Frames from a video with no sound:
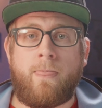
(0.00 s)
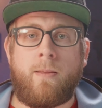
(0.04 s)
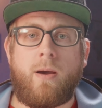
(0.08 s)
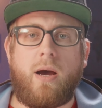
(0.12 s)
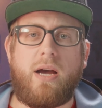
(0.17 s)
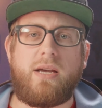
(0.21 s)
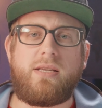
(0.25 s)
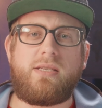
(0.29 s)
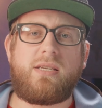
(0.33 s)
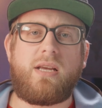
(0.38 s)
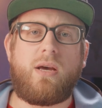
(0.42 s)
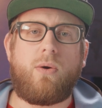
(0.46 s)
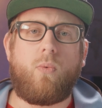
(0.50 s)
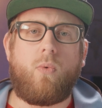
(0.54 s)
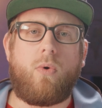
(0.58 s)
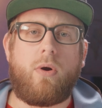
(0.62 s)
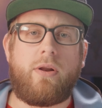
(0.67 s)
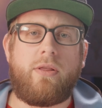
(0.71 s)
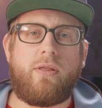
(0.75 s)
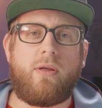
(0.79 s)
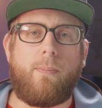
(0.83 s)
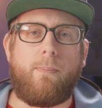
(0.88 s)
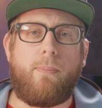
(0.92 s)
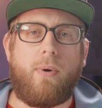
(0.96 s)
I set one
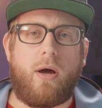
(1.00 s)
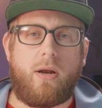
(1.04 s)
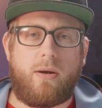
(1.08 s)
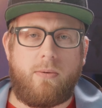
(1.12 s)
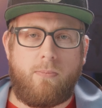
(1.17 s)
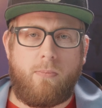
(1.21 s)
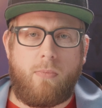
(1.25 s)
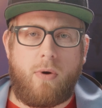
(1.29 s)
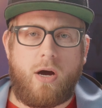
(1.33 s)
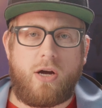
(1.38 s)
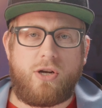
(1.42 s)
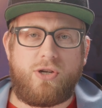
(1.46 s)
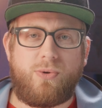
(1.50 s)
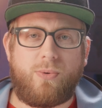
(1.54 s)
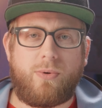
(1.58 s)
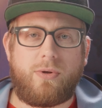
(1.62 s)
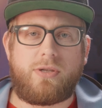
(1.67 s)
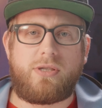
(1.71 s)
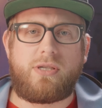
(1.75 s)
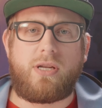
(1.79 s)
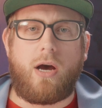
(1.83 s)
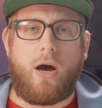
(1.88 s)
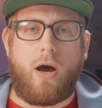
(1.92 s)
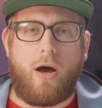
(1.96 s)
of the button
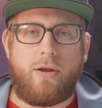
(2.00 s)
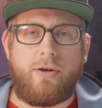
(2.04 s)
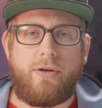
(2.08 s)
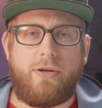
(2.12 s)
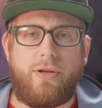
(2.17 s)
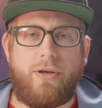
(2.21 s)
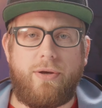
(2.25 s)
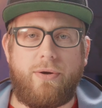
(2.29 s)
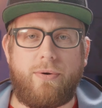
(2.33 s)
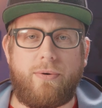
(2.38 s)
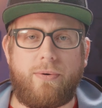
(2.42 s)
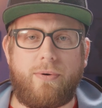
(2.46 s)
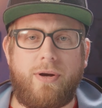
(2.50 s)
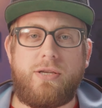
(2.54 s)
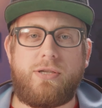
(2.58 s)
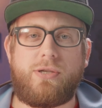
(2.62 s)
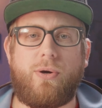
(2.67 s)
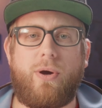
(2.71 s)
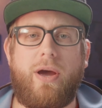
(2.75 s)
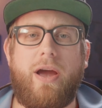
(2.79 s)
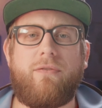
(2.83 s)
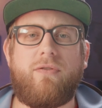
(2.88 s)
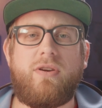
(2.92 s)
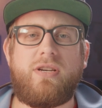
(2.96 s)
modules to undo,
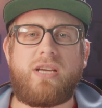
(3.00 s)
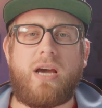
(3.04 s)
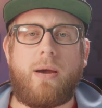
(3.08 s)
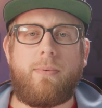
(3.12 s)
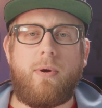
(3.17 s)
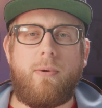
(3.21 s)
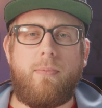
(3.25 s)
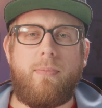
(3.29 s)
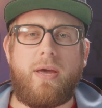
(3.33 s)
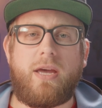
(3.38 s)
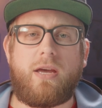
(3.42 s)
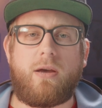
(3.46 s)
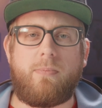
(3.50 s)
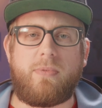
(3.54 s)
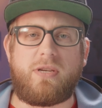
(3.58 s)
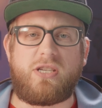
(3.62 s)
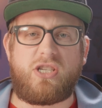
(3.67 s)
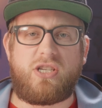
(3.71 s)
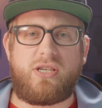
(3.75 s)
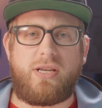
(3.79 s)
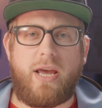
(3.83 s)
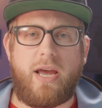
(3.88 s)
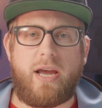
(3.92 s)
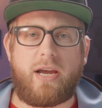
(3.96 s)
so every time I make a
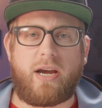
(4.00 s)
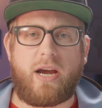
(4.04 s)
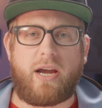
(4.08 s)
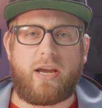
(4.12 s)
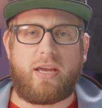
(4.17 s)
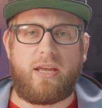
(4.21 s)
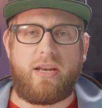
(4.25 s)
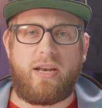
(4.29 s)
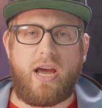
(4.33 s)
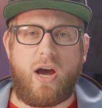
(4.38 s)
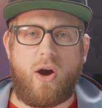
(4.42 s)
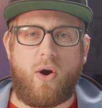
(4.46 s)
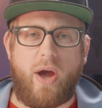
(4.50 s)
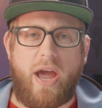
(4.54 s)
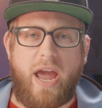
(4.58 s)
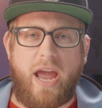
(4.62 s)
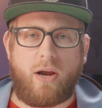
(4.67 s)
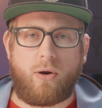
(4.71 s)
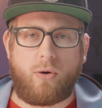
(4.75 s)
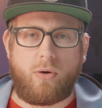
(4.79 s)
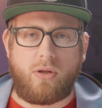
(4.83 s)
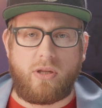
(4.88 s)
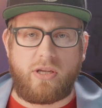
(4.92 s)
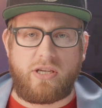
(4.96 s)
mistake, I can now
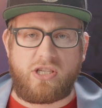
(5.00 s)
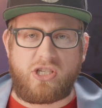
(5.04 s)
angrily